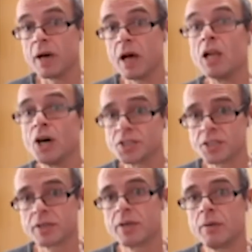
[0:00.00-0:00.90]
a
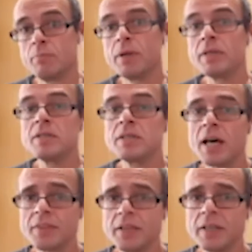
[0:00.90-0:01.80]
lot but
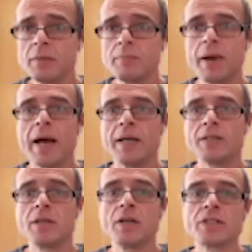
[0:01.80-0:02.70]
nothing
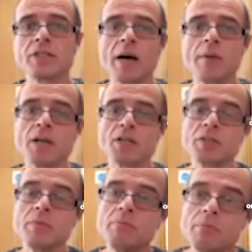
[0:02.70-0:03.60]
compared to how much
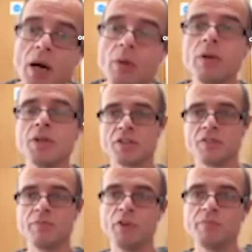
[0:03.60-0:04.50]
the molars
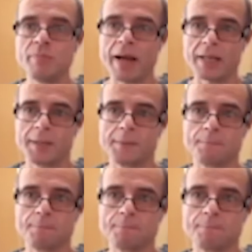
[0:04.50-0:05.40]
have moved back.
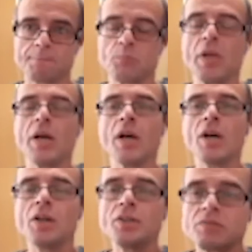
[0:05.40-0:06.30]
Yeah. And